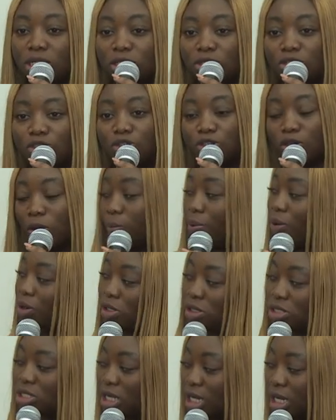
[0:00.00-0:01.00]

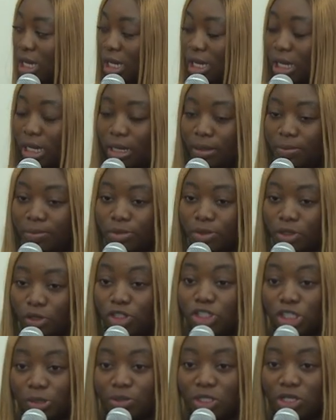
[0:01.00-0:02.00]
support um,
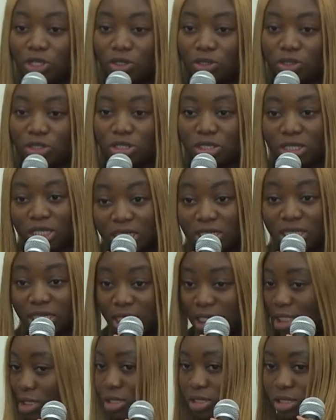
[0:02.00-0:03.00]
contributors'
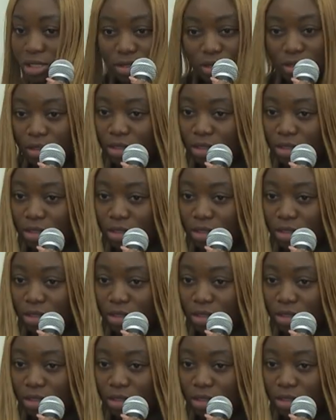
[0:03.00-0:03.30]
interns